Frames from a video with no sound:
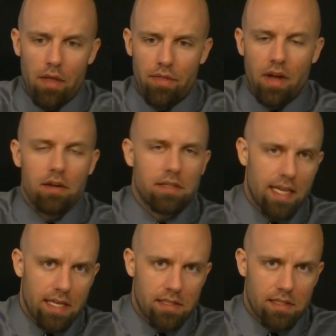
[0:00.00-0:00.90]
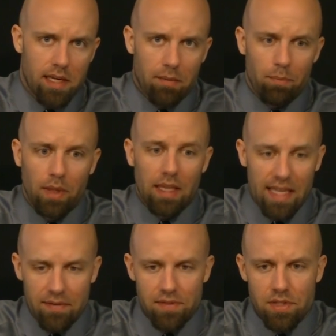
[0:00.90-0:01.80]
their deistic
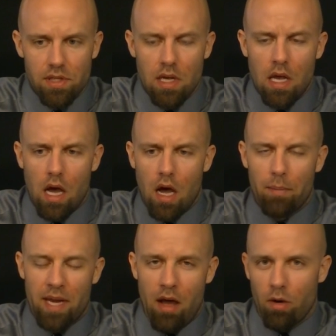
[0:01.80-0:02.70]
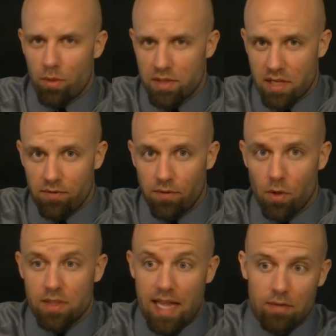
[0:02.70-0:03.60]
beliefs, and how it was
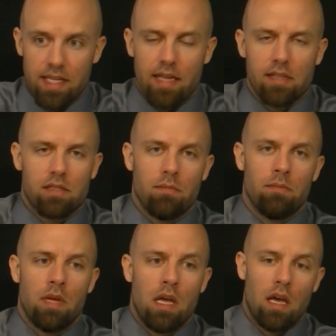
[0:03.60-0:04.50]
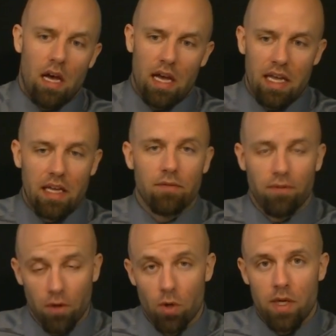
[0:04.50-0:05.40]
influenced, how deism
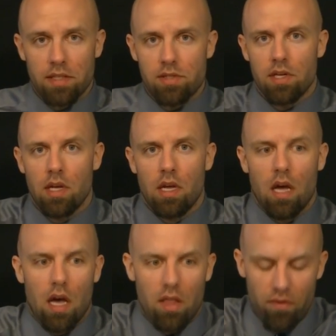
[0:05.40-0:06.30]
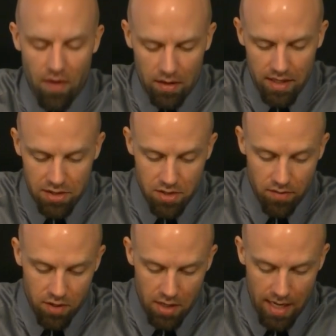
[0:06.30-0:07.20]
influenced the foundation
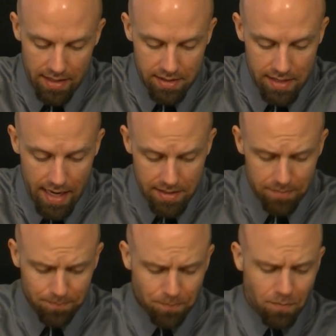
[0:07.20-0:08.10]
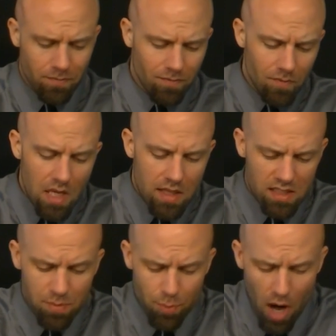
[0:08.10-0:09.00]
of the United States.
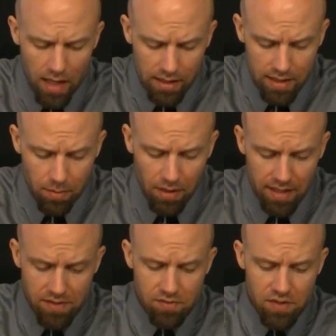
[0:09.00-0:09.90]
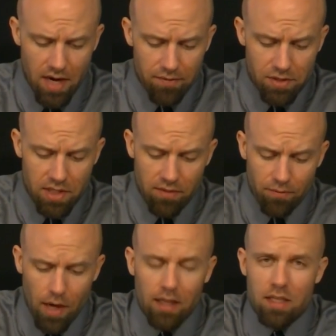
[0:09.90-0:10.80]
This is broadly the beliefs of Jefferson and
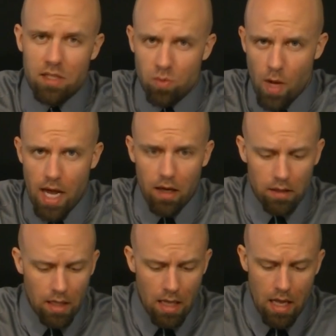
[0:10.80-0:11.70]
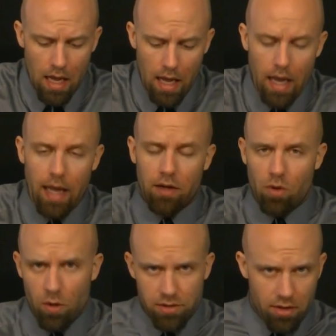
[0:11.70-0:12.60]
Franklin as well. And of
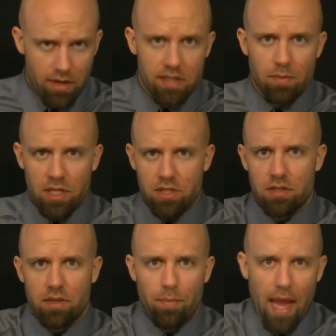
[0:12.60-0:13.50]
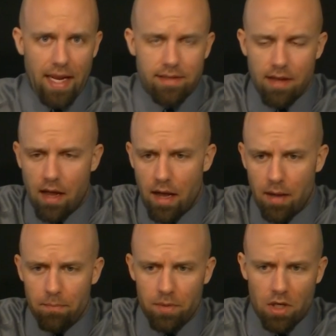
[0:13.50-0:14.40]
course, there is much debate.
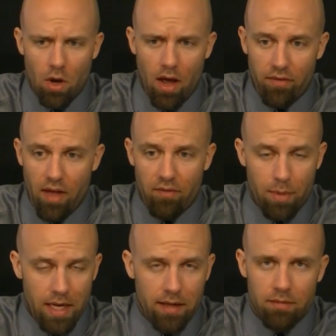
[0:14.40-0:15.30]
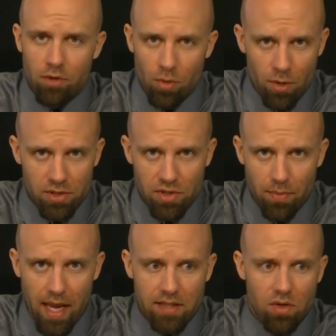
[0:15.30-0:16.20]
I've been in numerous
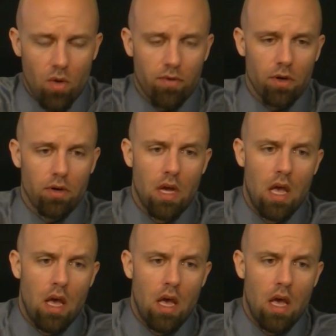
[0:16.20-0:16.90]
debates over